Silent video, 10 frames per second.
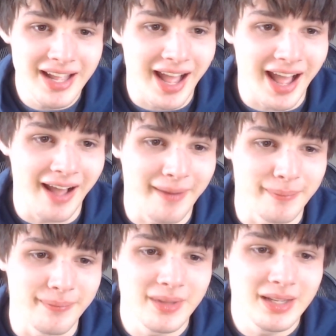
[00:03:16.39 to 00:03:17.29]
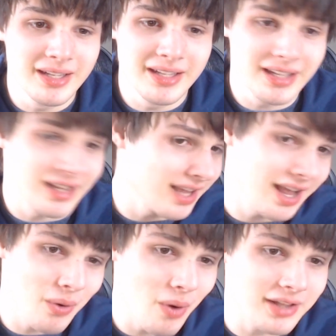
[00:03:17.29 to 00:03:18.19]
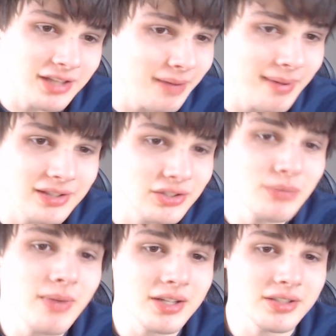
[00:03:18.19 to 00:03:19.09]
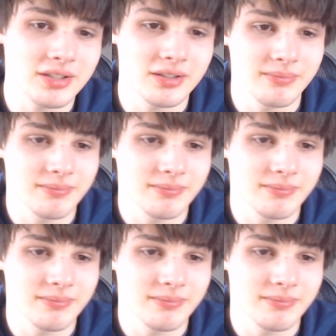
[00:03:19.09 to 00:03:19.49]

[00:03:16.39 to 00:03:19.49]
I don't want to talk about it too much